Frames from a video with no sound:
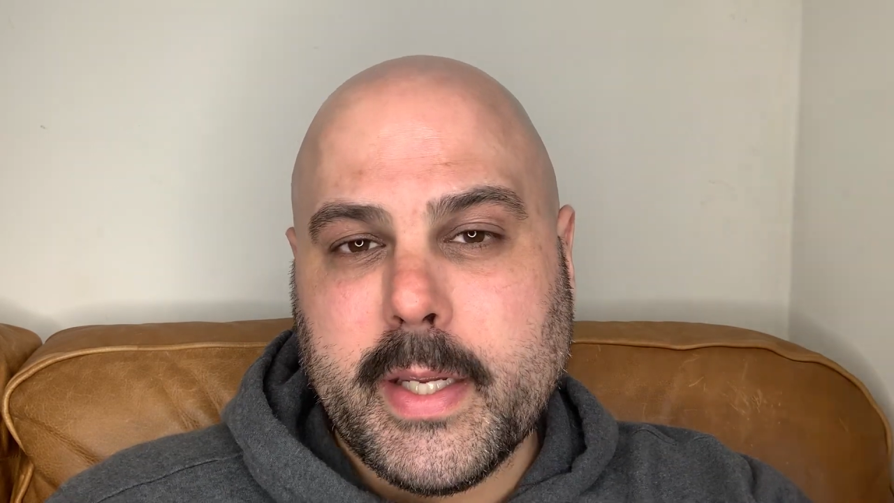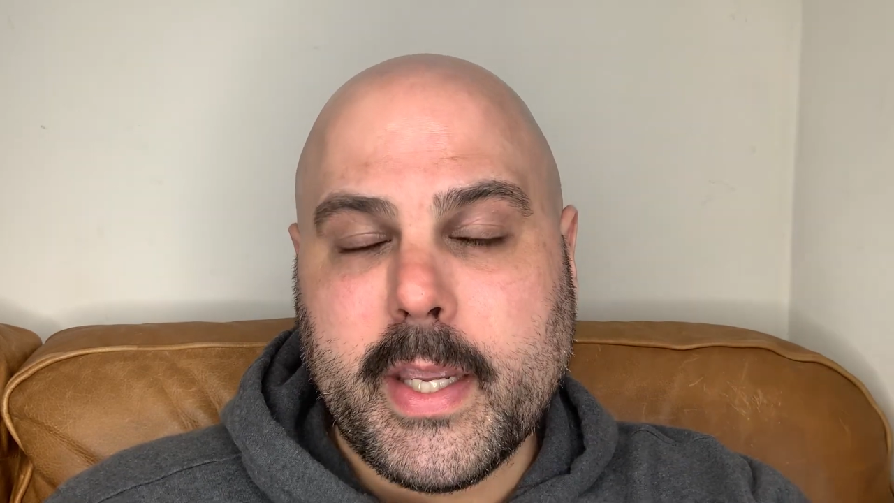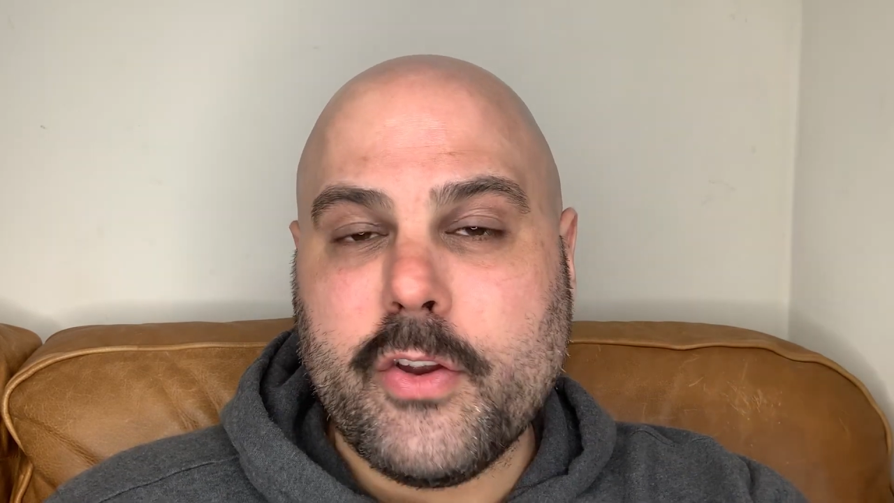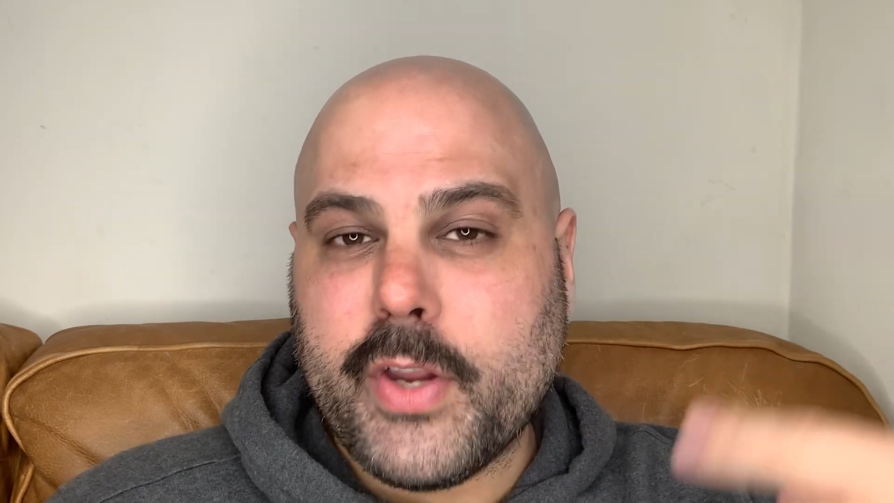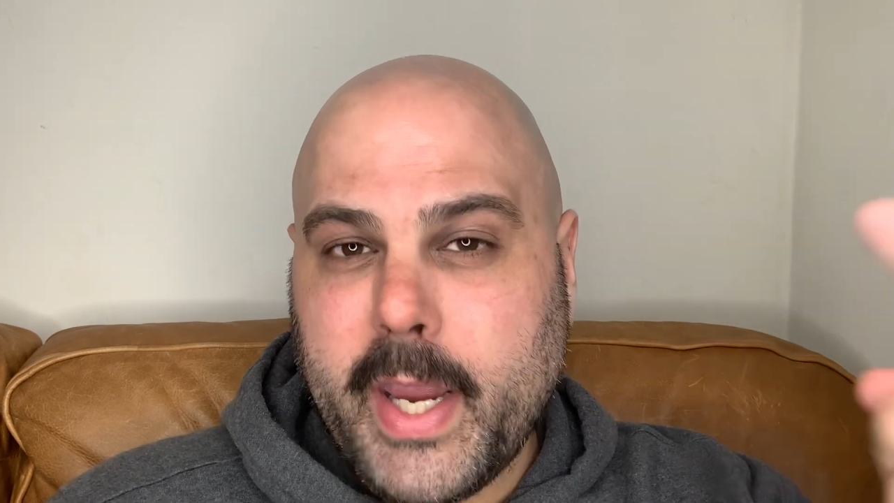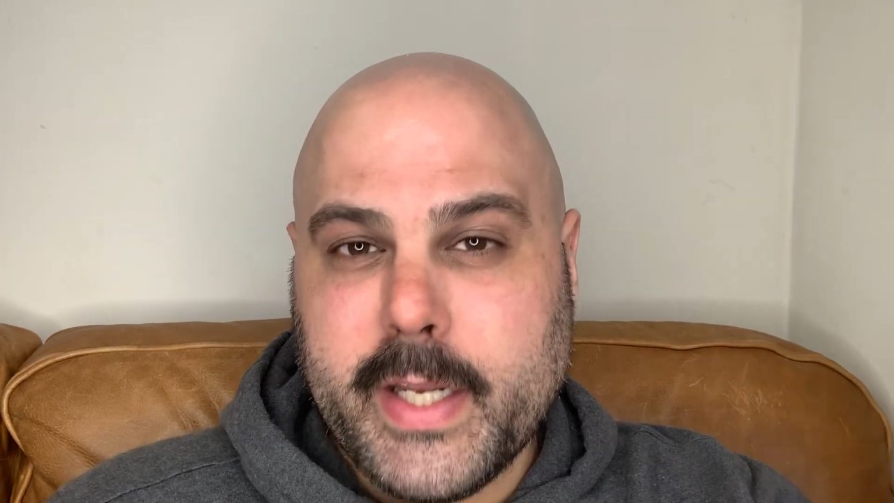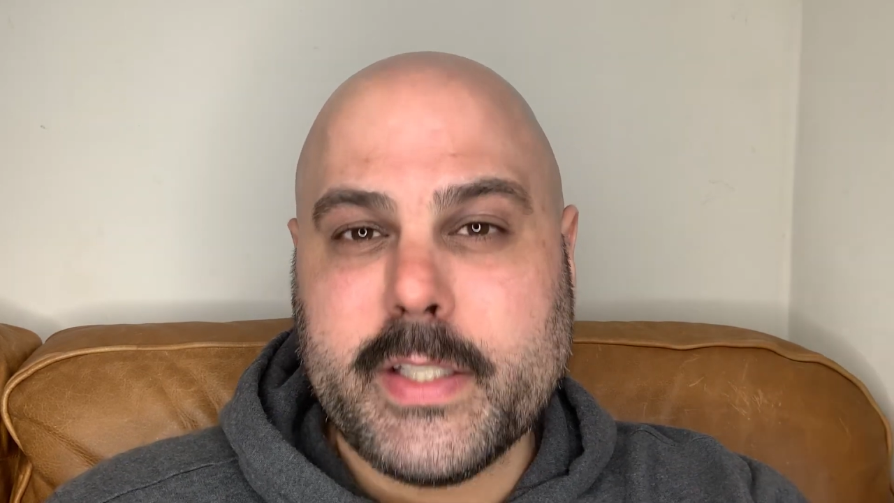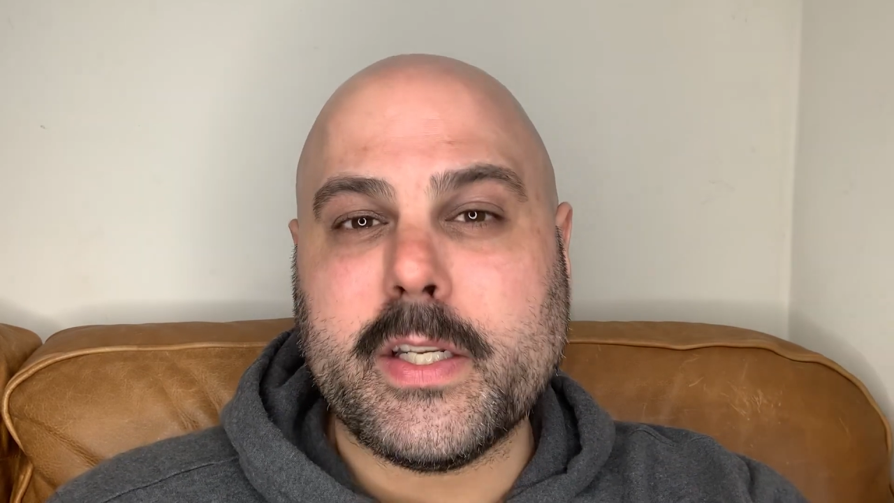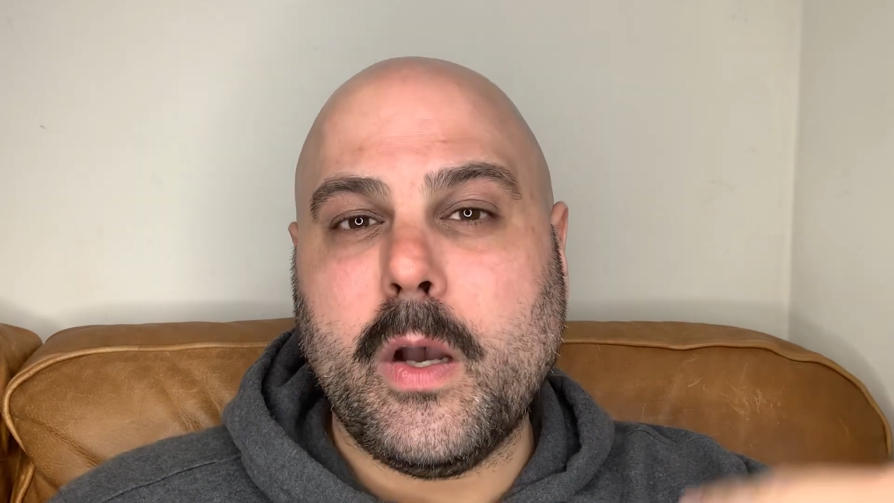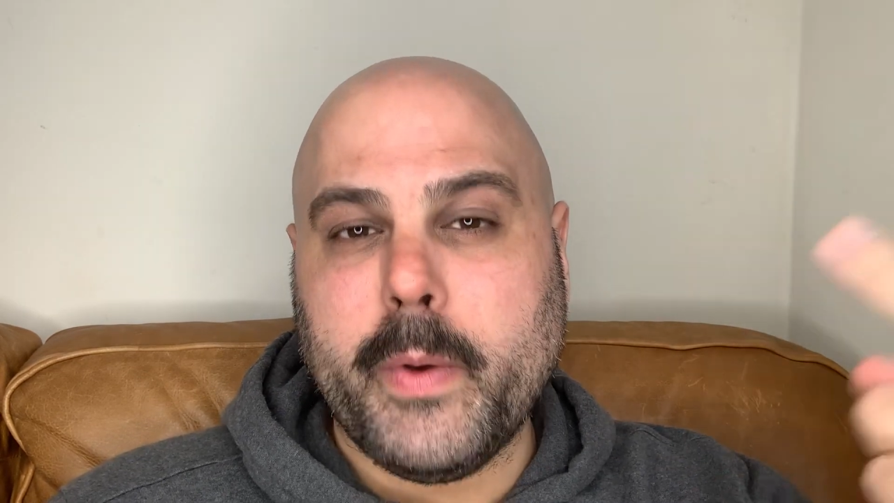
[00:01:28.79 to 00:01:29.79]
get your
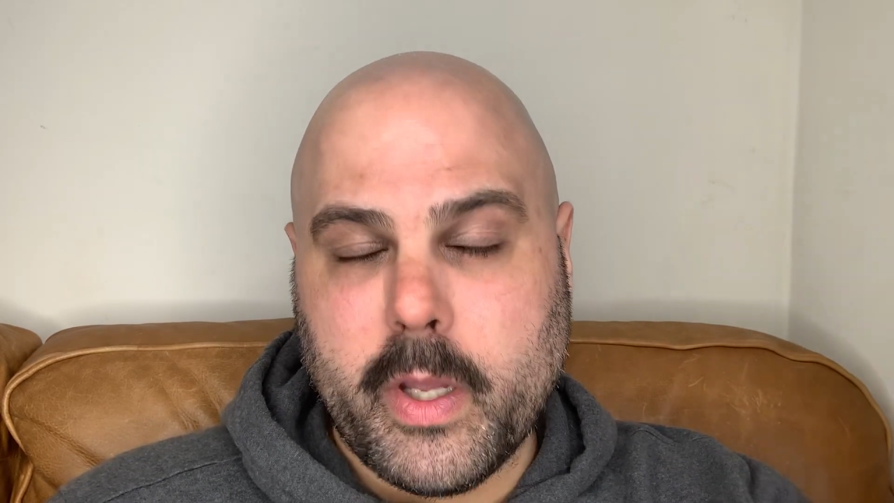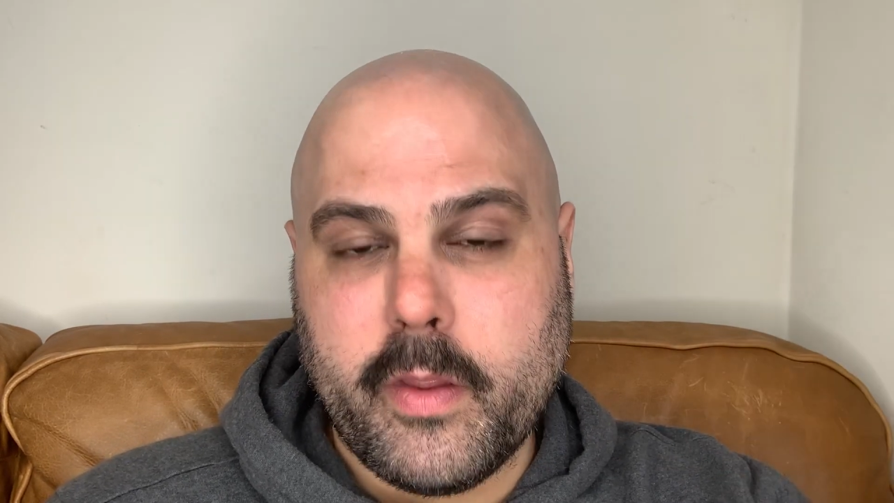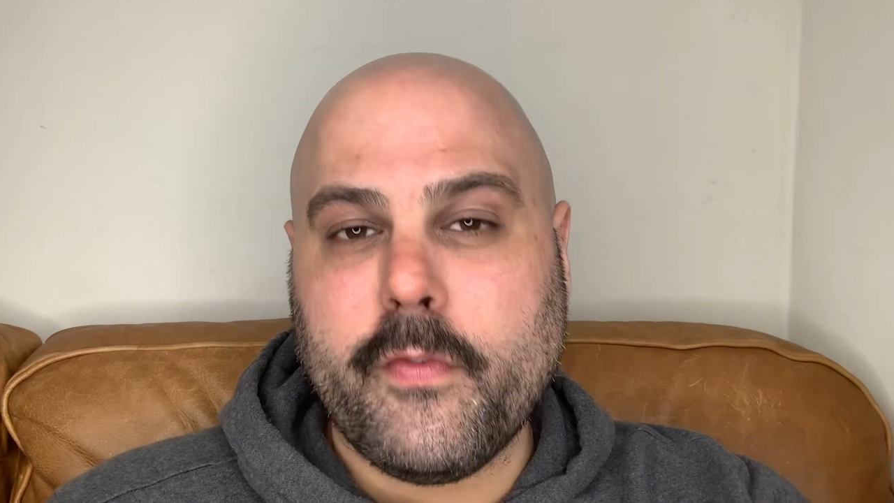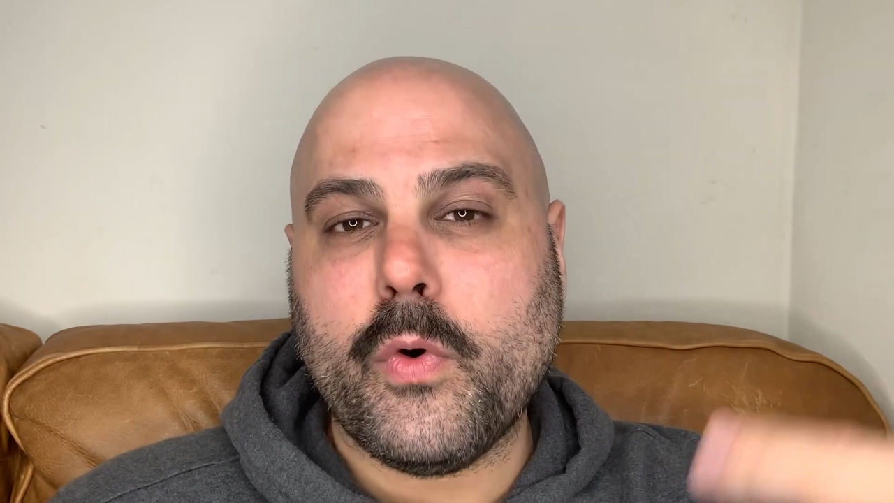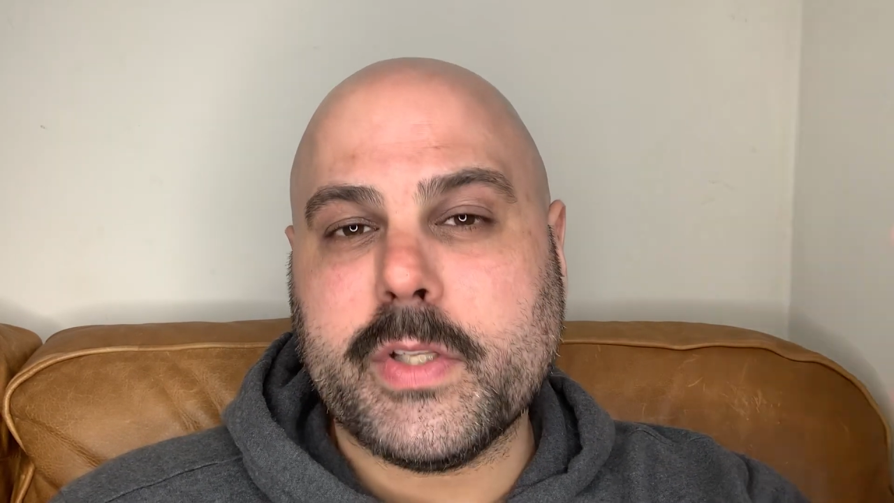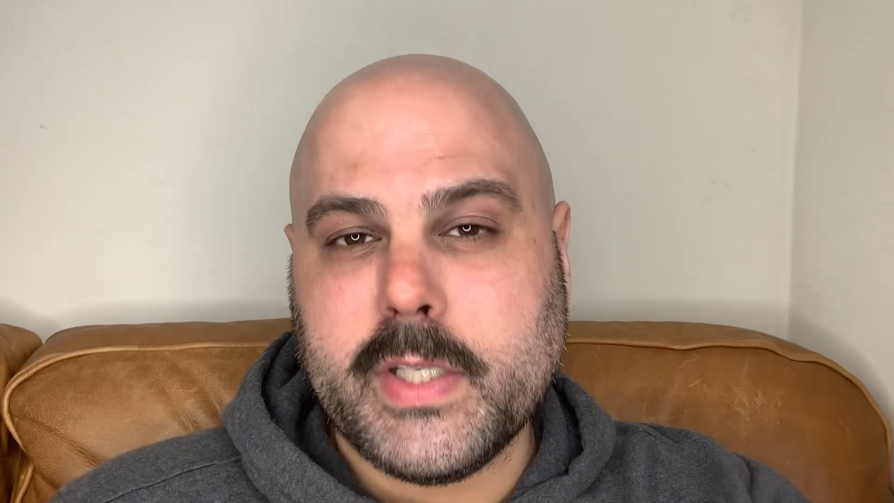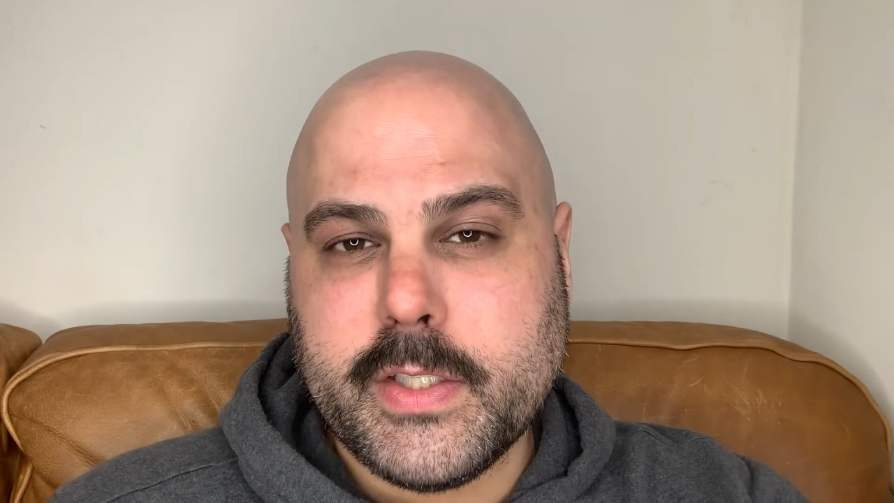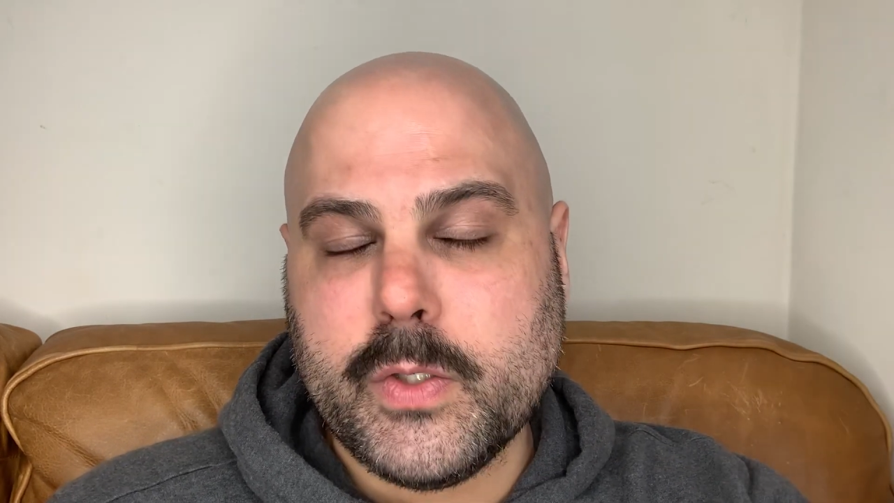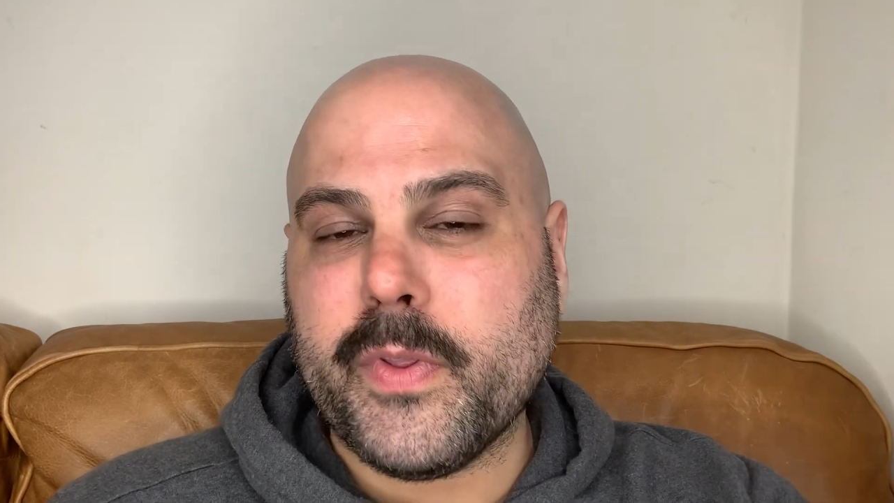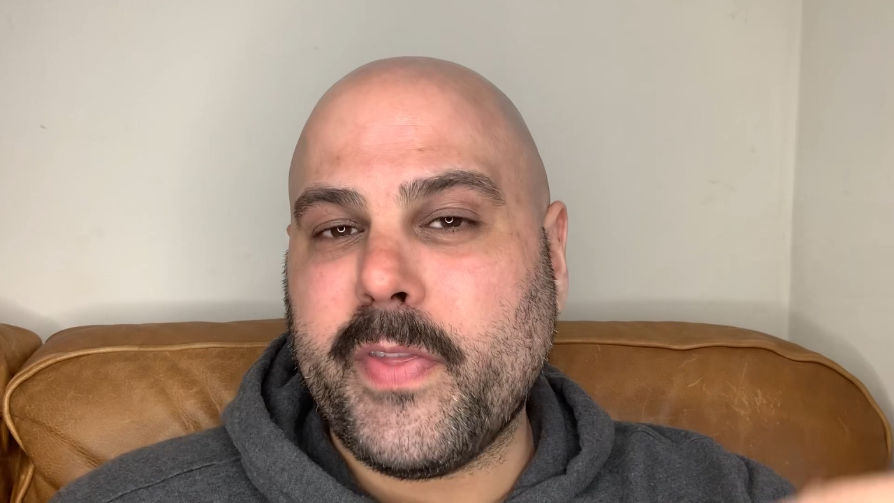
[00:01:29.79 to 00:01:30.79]
cadence going on the 14 tooth,